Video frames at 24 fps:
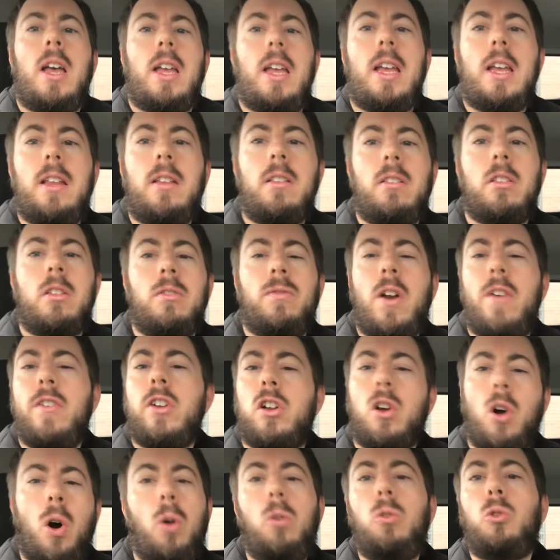in the very
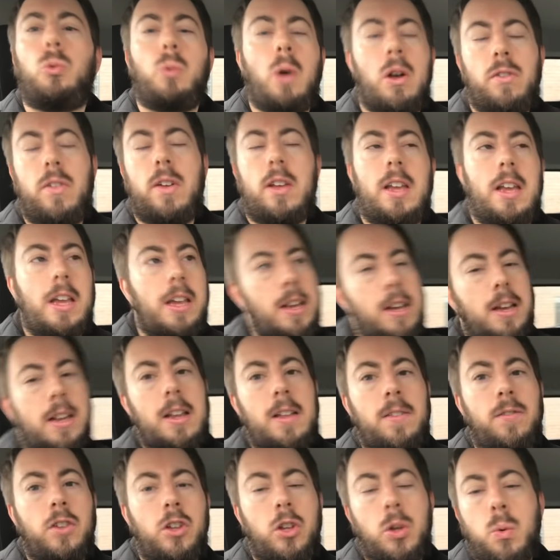cold weather here
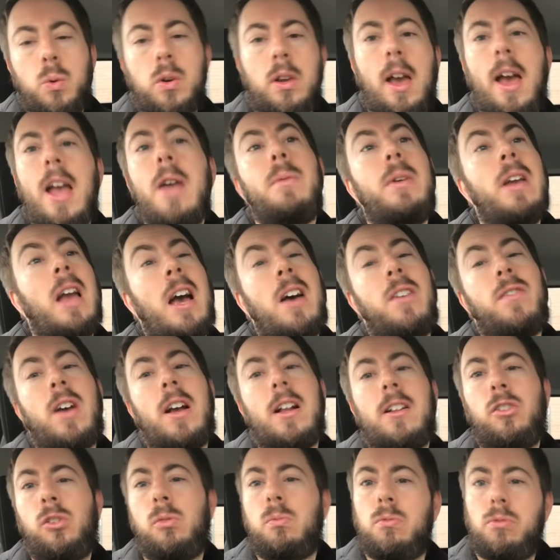in the UK. We have
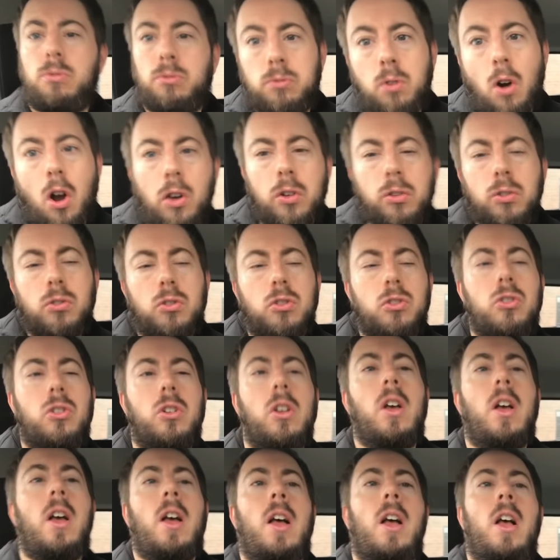had some frosts.
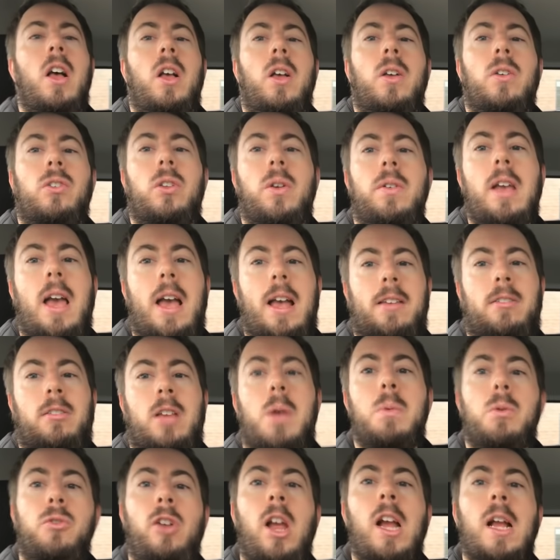So yes,
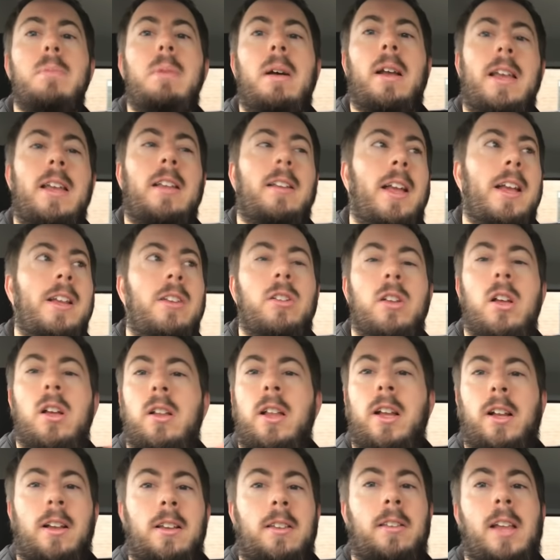I will check back in later.
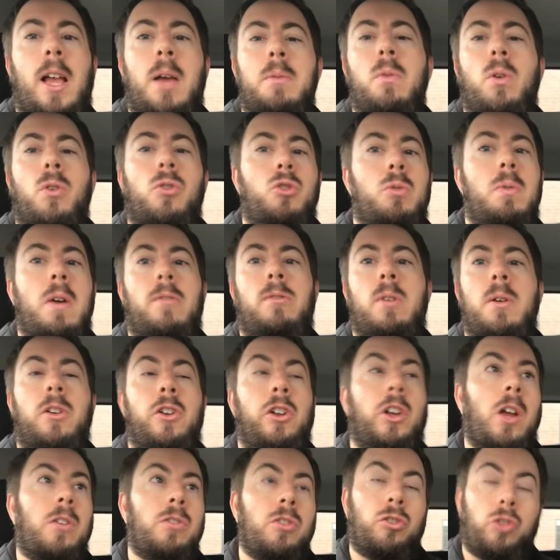Like I say, I'm not sure whether I'm
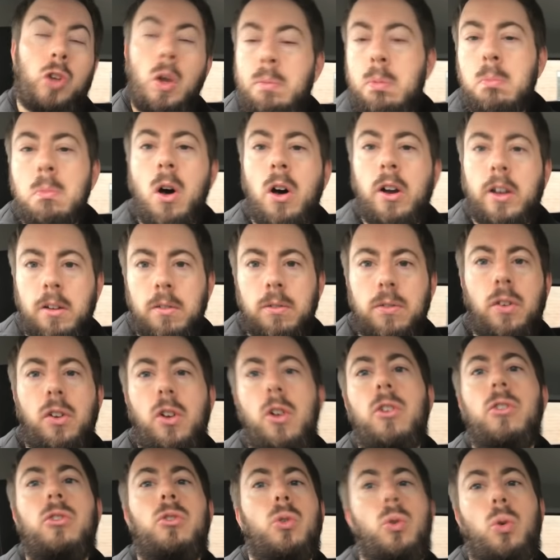gonna go to the supermarket
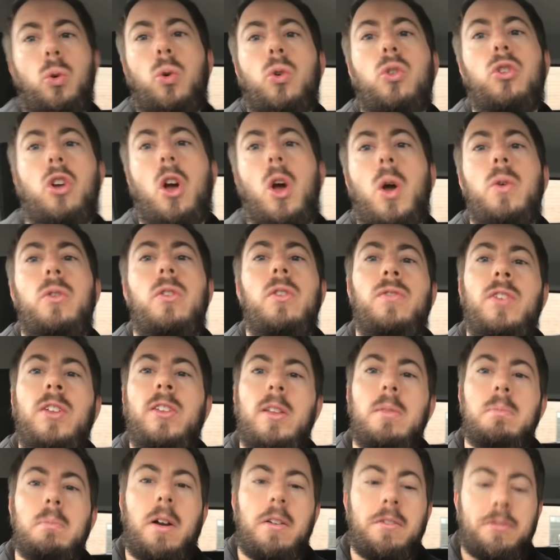first or go to
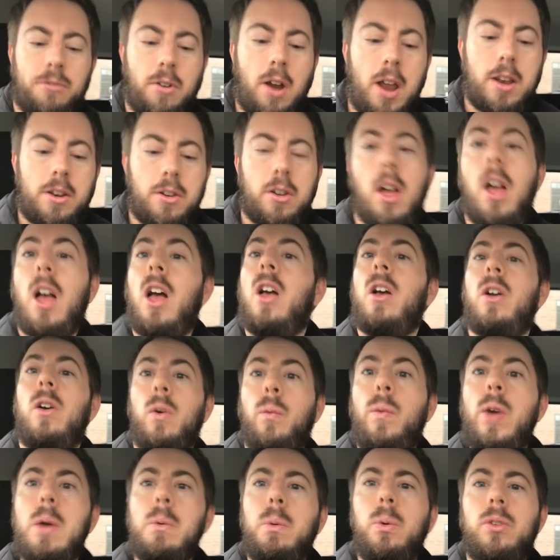visit my friend.
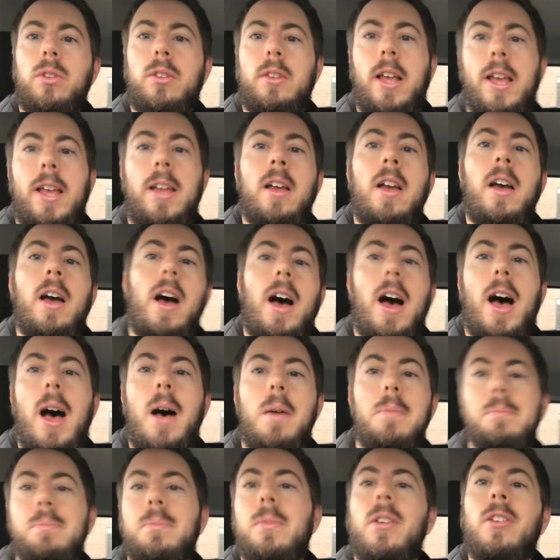We will see.
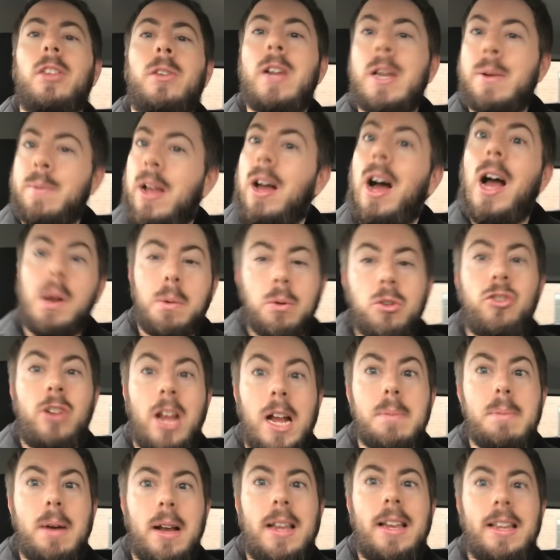So anyway, I will
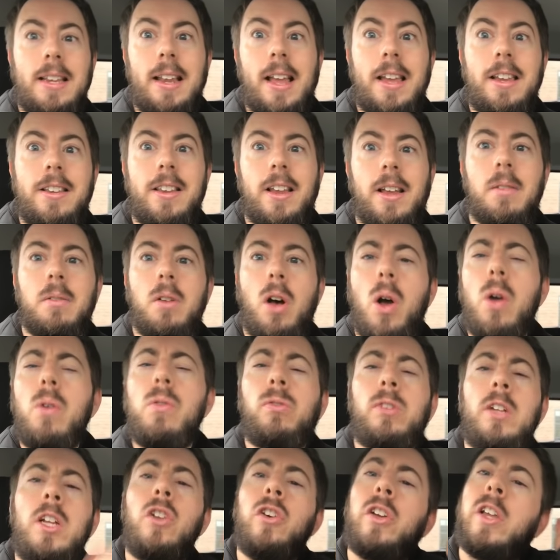check back in later,
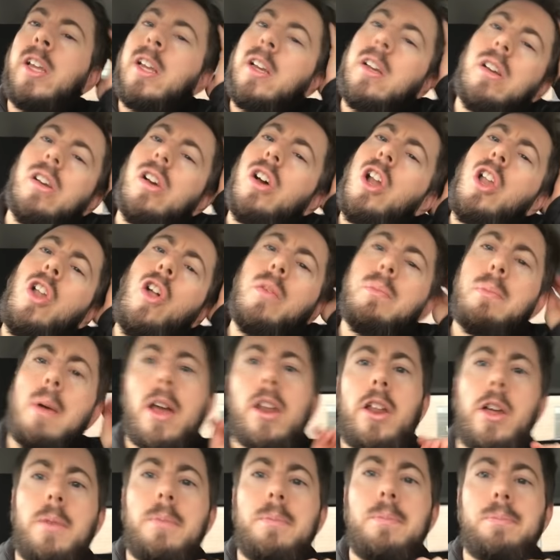hopefully looking a lot
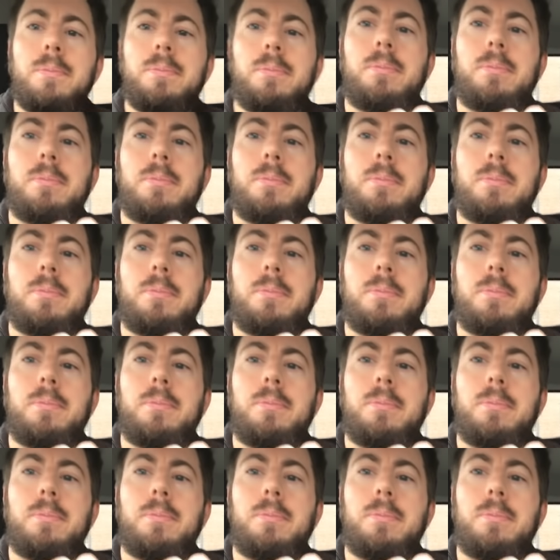better.